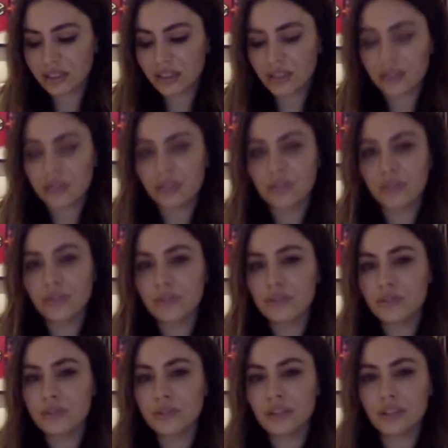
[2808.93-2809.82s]
it's too
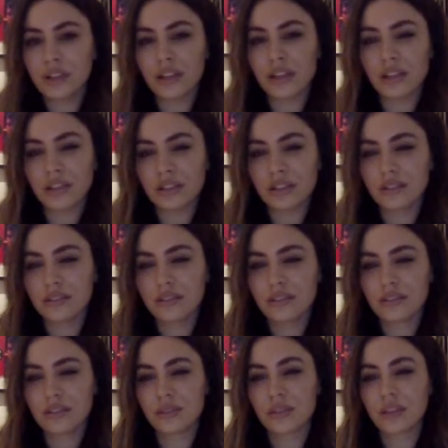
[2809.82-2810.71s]
late.
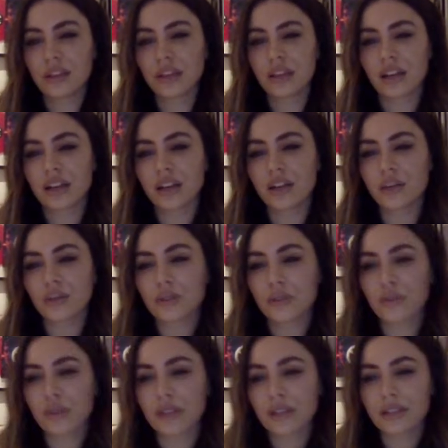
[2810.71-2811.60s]
Something like, I don't want to
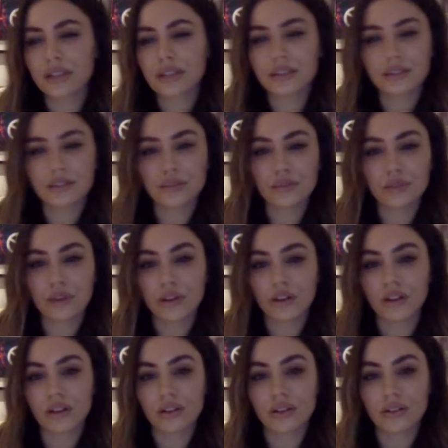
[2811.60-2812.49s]
wait until
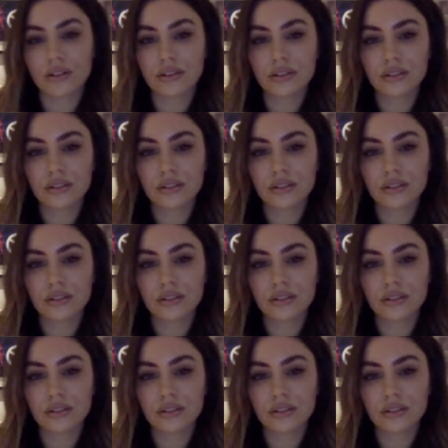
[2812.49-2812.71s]
tomorrow.